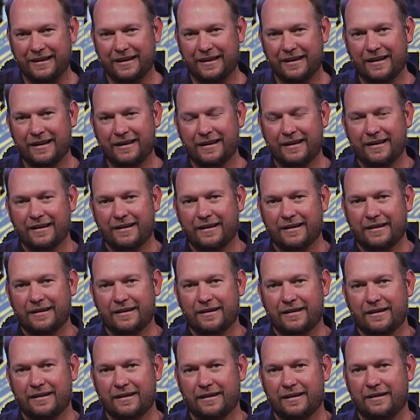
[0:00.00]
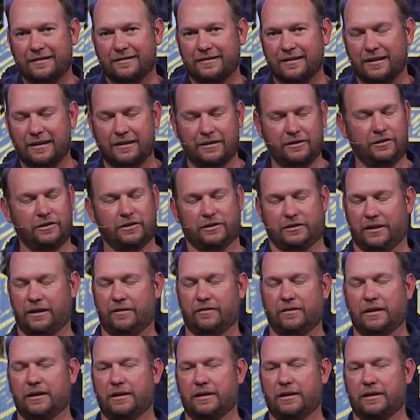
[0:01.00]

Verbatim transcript: And he said, I don't know, Dave.